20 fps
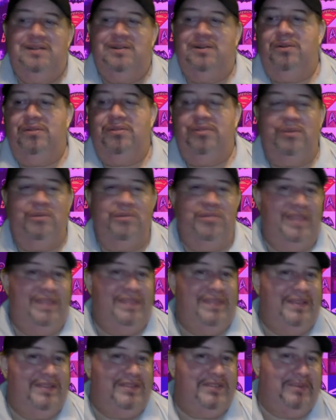Although they
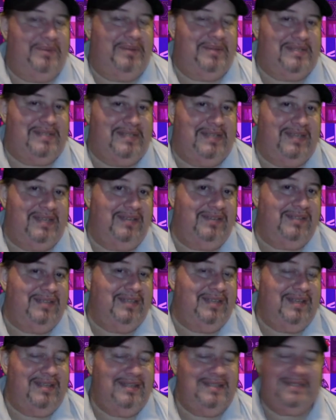think she wants to kill
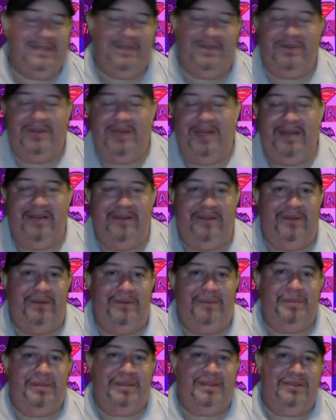Dion, so I don't
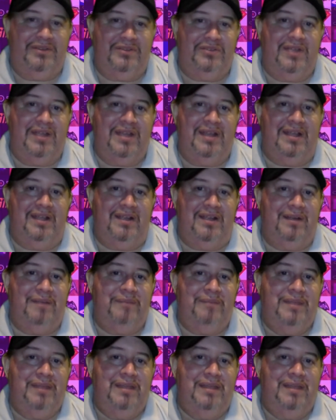know, but they're training her